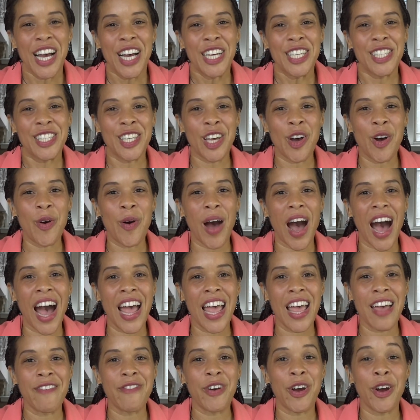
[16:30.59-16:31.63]
So I
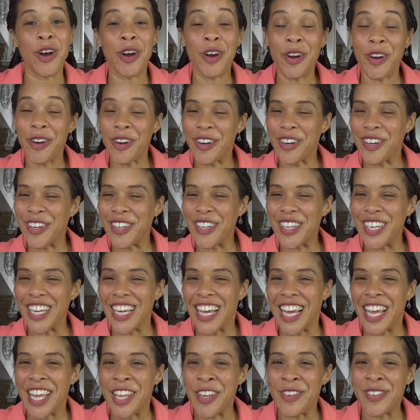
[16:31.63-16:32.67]
have heard
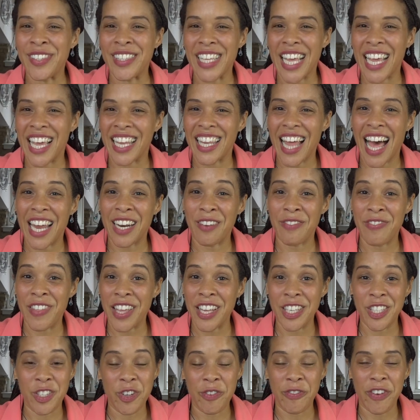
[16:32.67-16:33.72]
you say a lot of
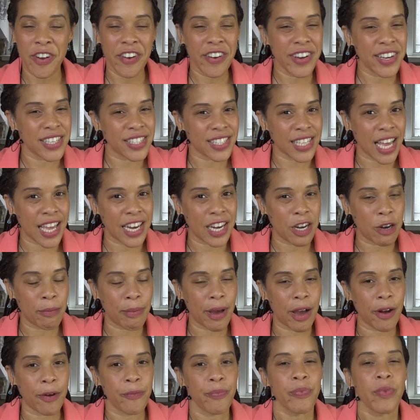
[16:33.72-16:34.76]
things you're very excited
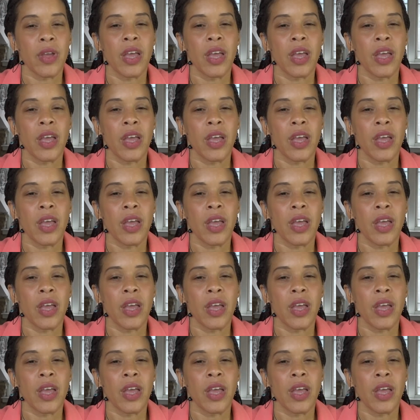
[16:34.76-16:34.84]
about.